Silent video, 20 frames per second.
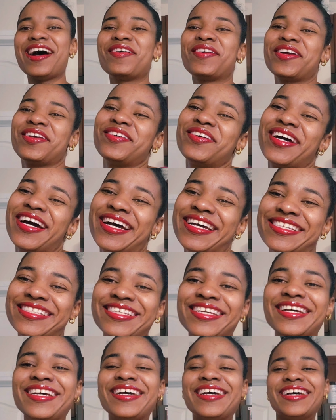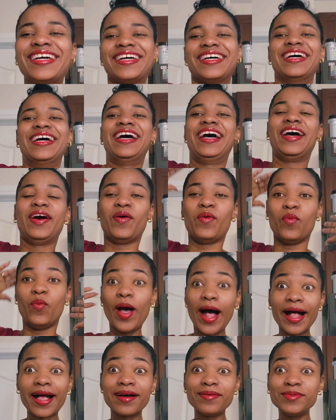You guys,
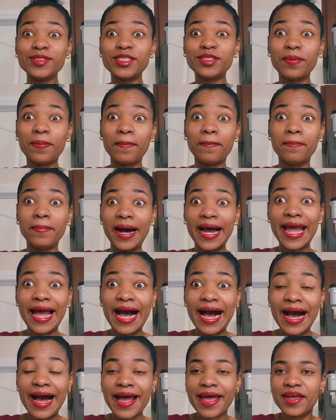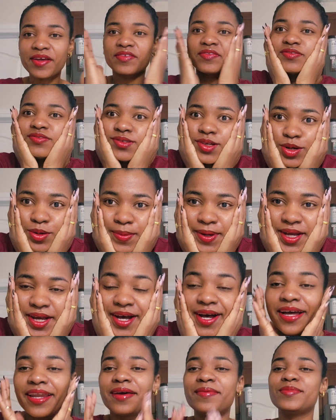welcome to my hive. Oh my
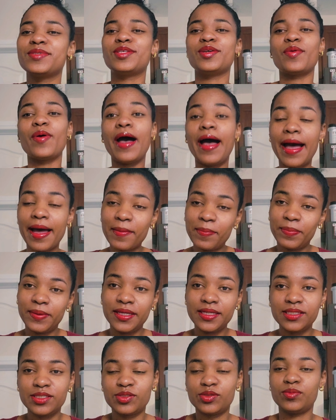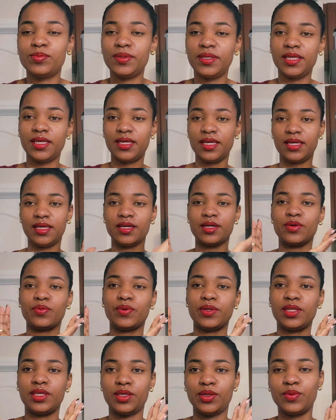god, I'm so happy to be here
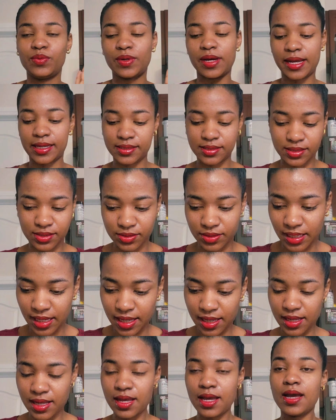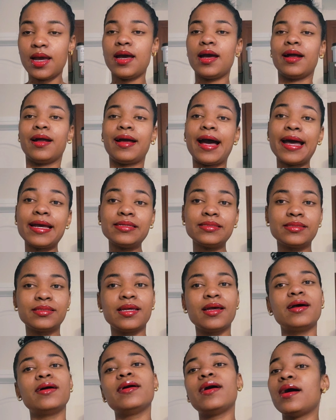with you guys today. Guys,
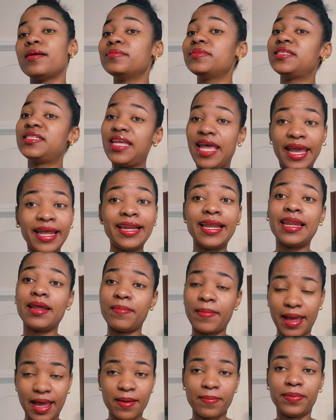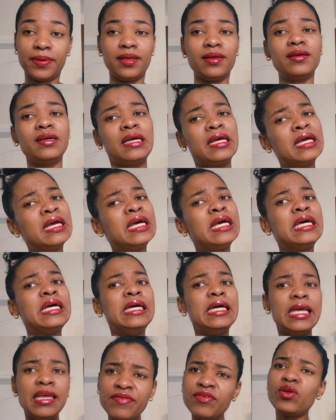I'm saying that I'm happy
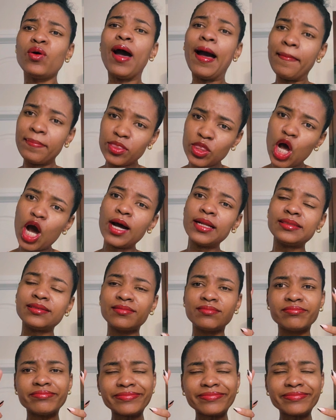even though I'm not